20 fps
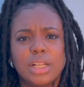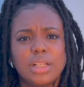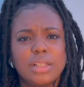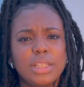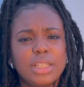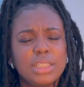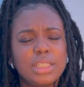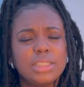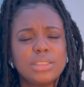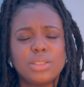
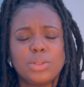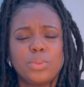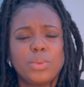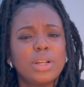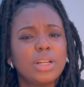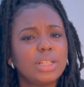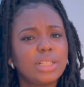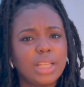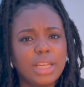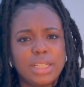It doesn't
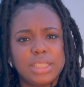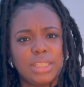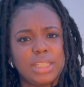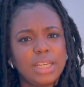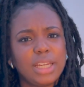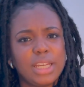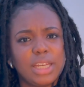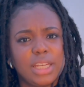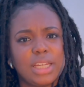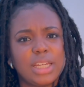work like
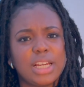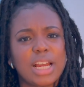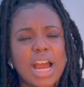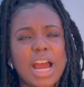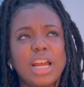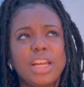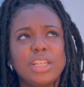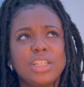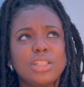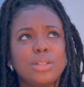that. How
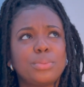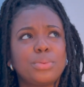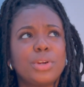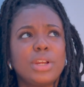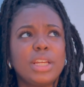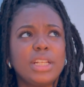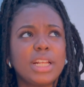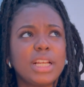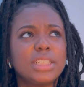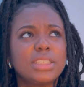are you gonna pray
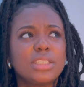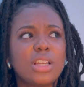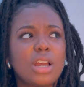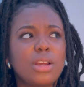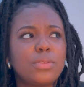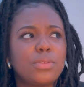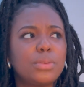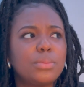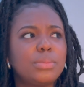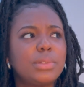and ask God
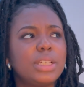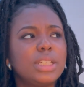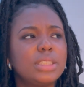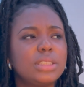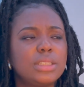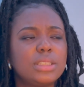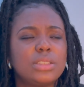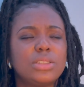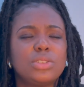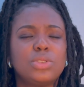for
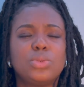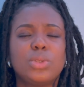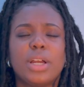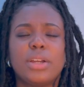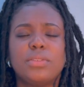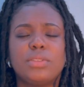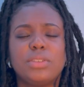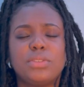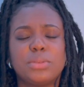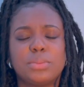blessings? You
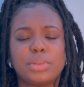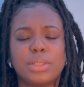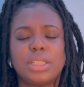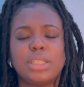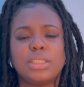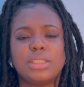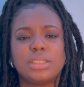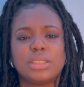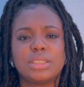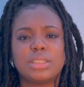haven't even
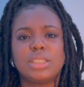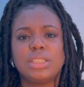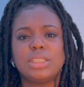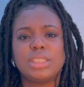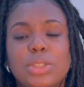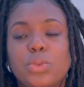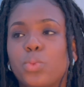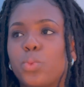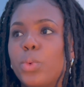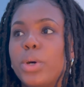planted the seeds.
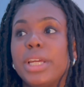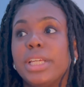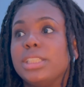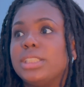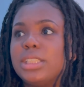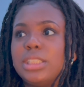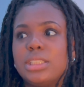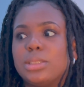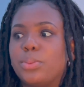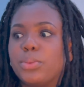What is
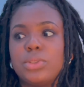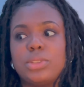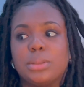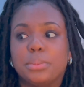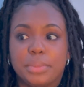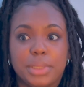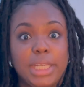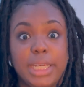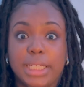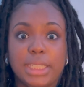he supposed to
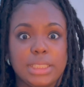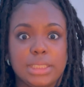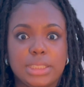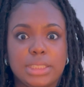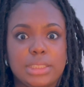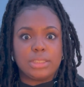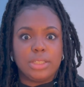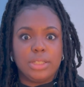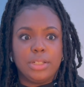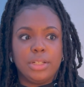
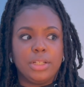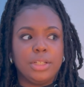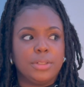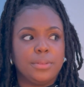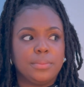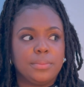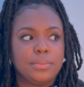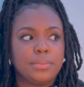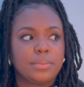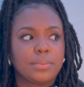bless?
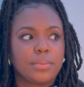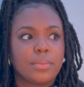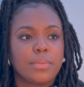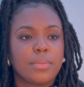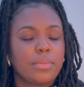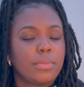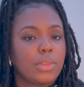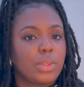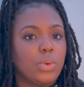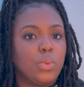
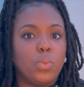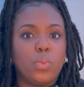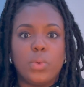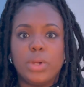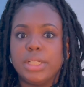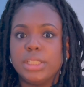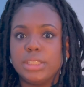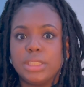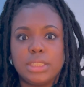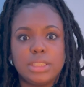What
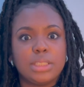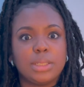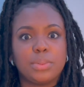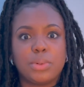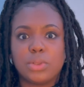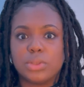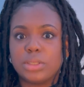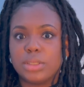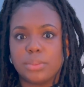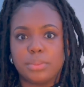is he
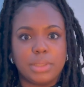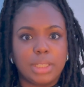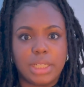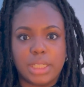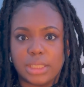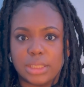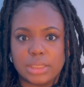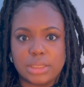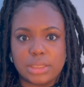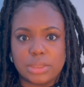supposed to
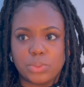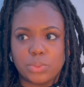bless?